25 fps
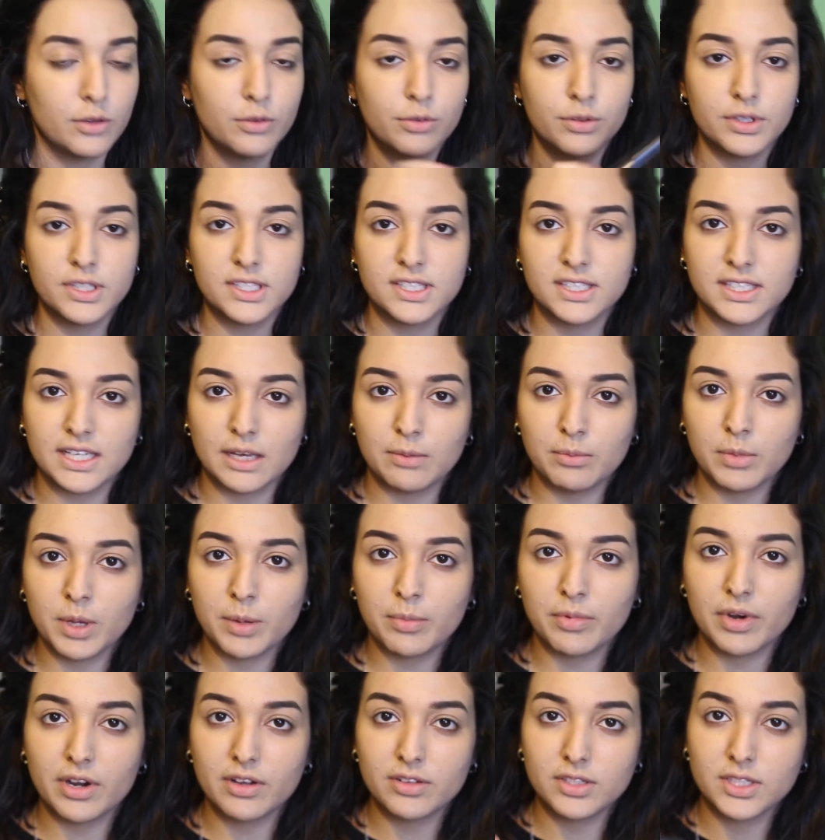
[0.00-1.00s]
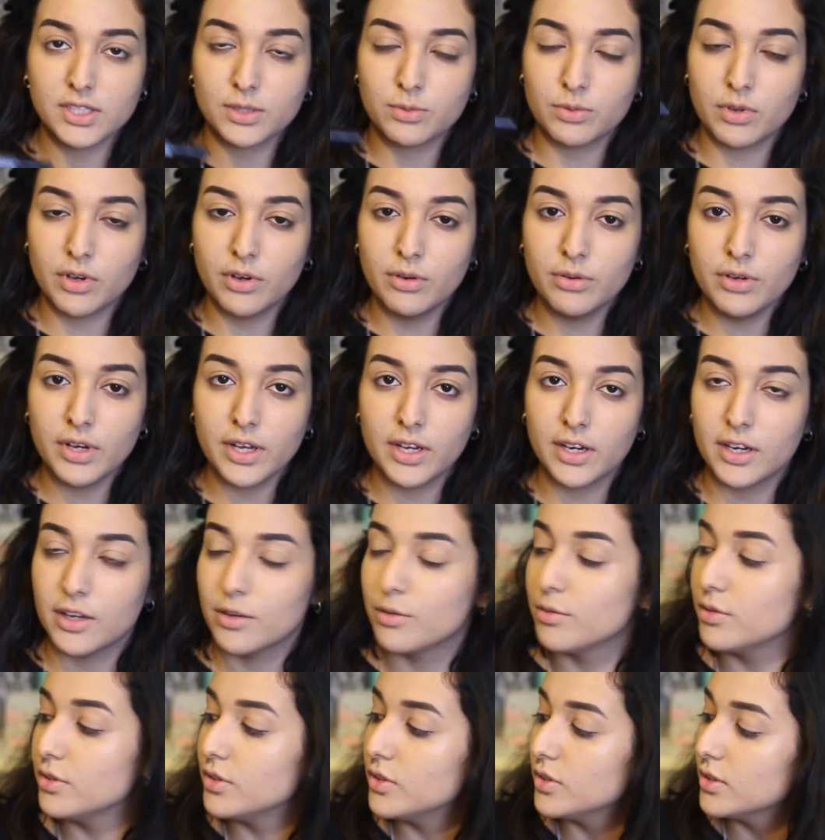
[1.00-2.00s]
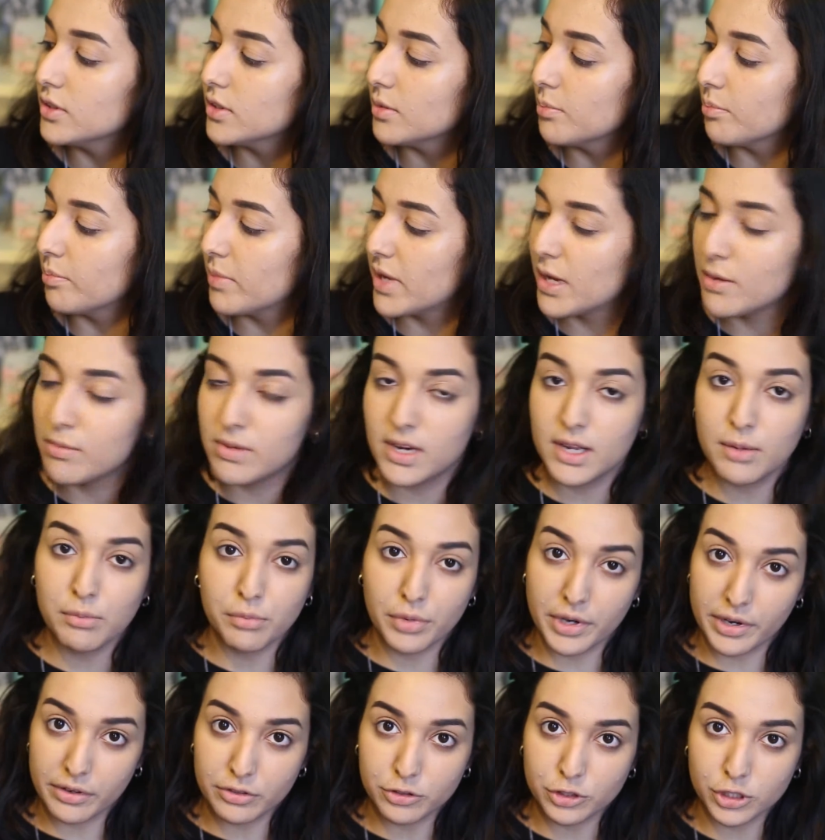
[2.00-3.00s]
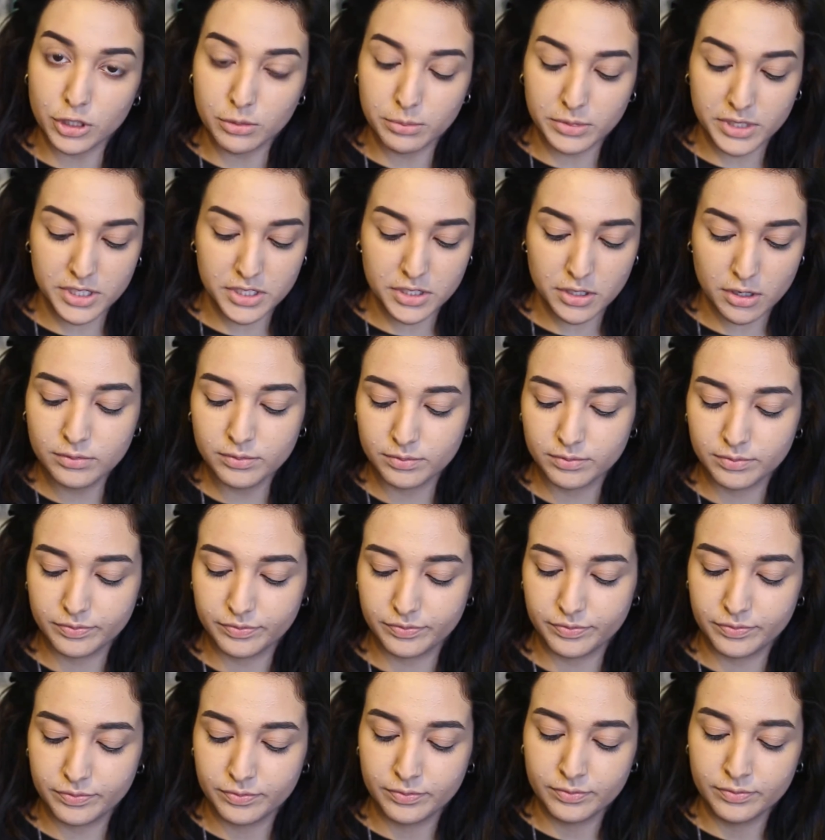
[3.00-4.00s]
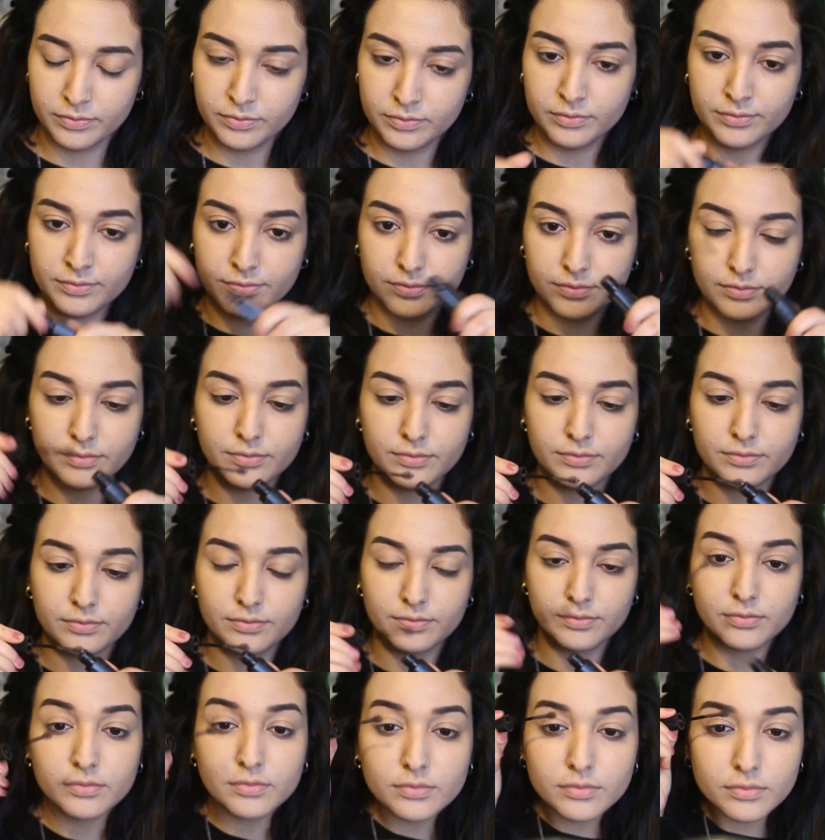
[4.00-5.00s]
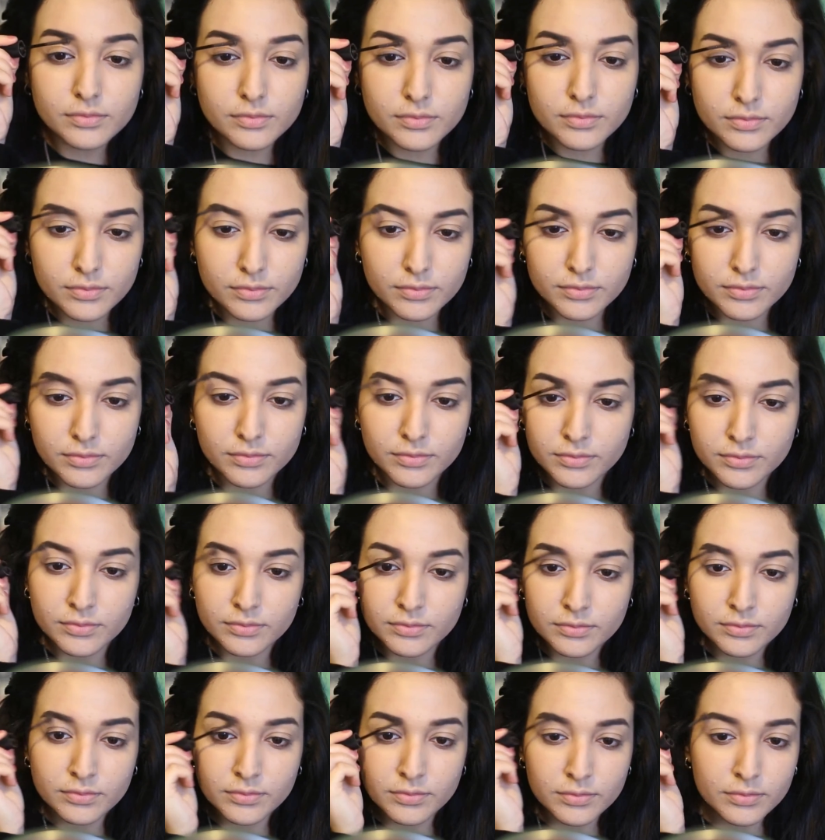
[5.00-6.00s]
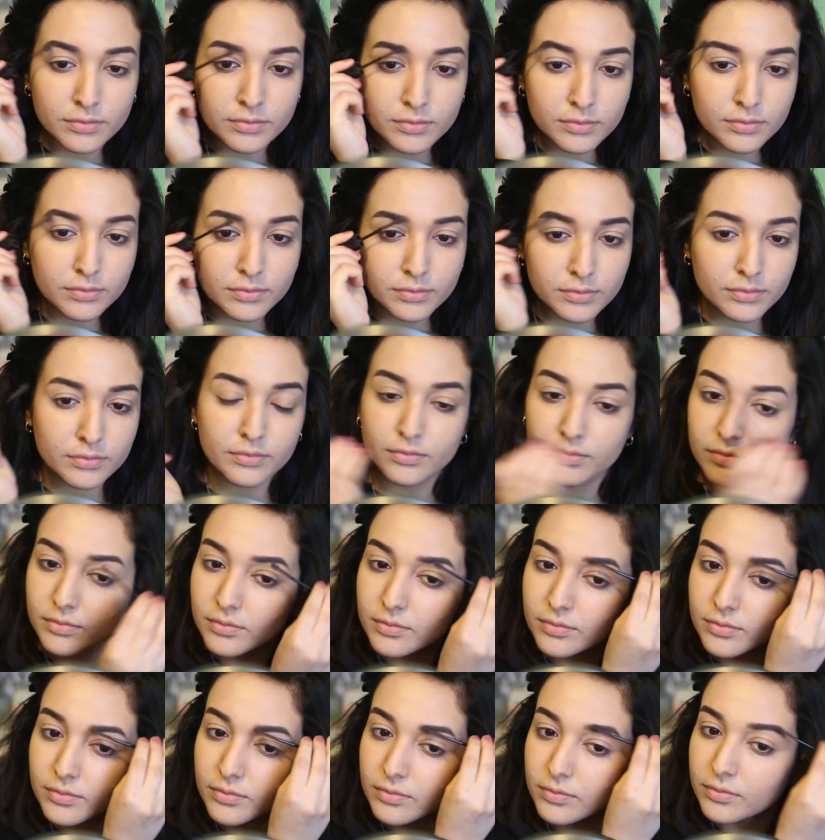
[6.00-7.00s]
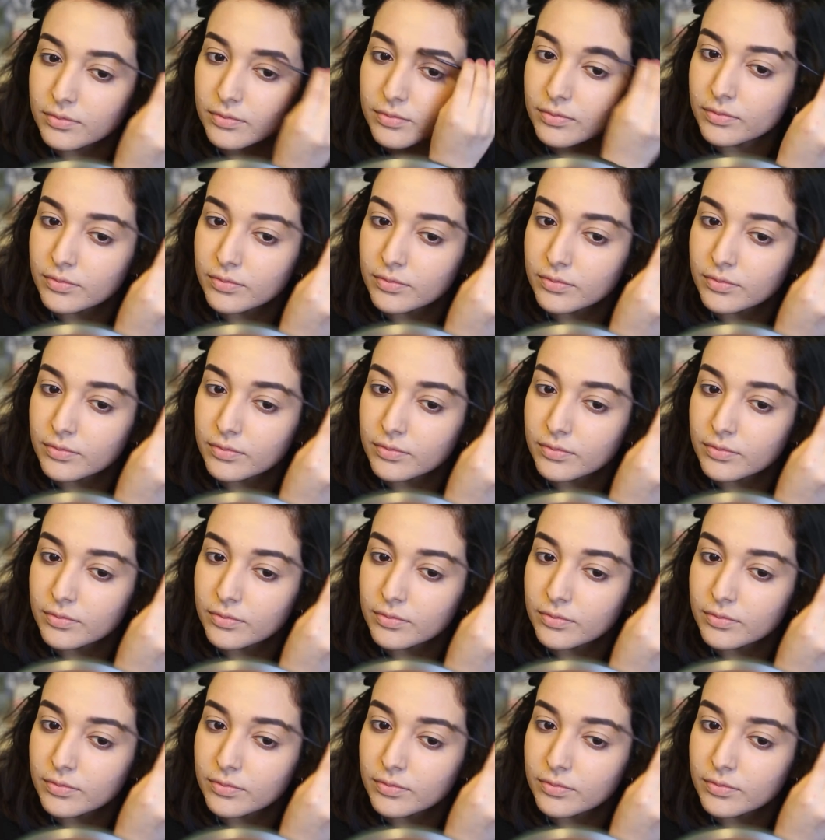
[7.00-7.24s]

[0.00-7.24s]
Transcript: always set my brows as well, and I always use the Maybelline Brow Gel in dark brown. This is just going to make sure all the hairs don't go out of place throughout the whole day.